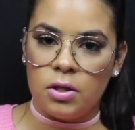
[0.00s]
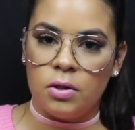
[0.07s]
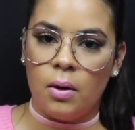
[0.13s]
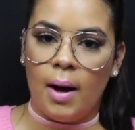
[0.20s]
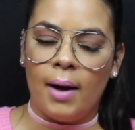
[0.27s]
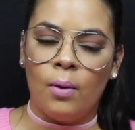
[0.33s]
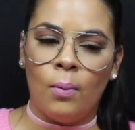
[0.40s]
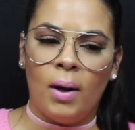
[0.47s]
so
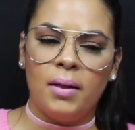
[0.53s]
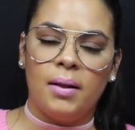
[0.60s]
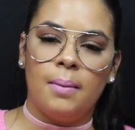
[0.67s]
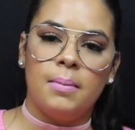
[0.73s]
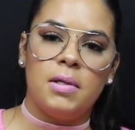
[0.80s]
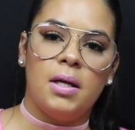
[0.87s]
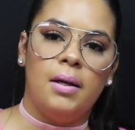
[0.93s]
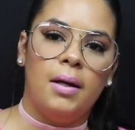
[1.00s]
I don't want
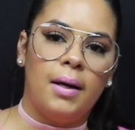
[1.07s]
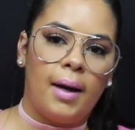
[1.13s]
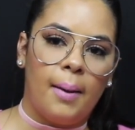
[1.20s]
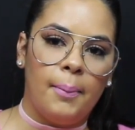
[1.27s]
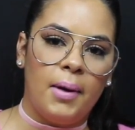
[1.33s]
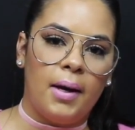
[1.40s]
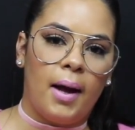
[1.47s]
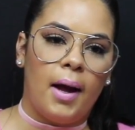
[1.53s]
them to look
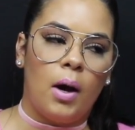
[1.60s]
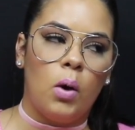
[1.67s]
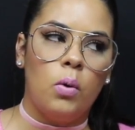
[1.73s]
at me like,